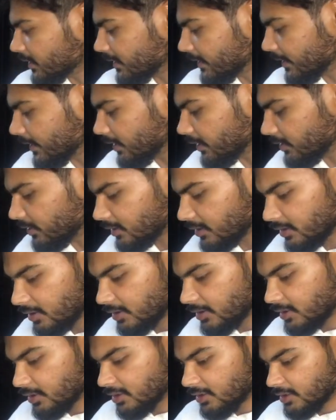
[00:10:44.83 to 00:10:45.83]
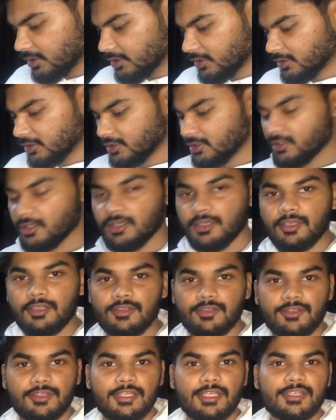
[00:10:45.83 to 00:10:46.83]
Again,
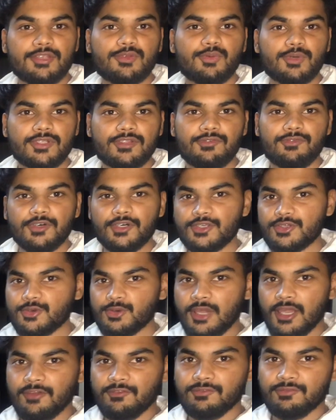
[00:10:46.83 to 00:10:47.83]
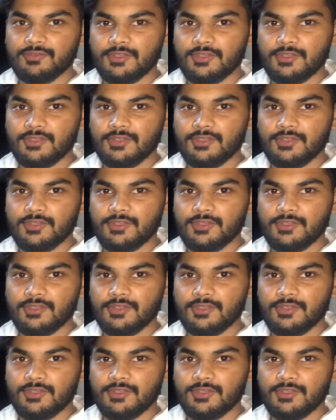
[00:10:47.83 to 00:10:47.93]
this was the first row.